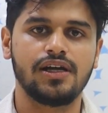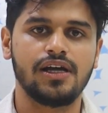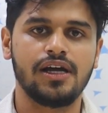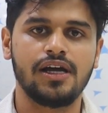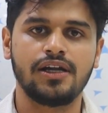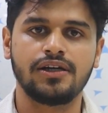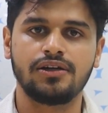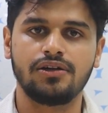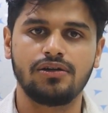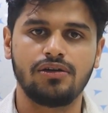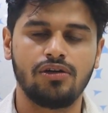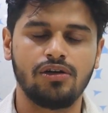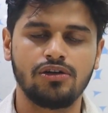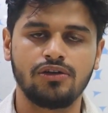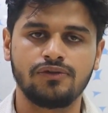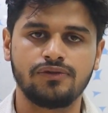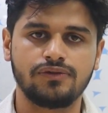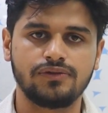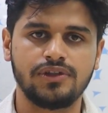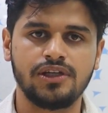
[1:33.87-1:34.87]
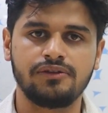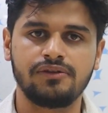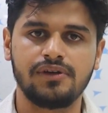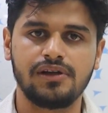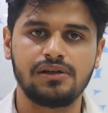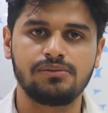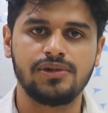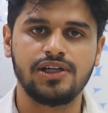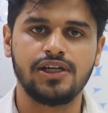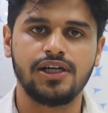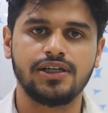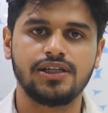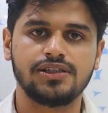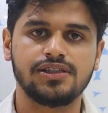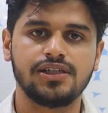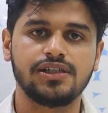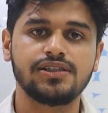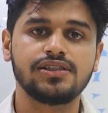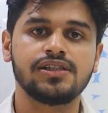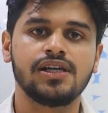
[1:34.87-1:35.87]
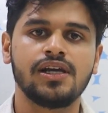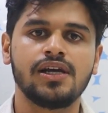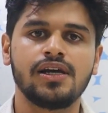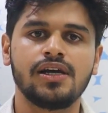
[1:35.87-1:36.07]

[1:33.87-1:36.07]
and all of the available datasets,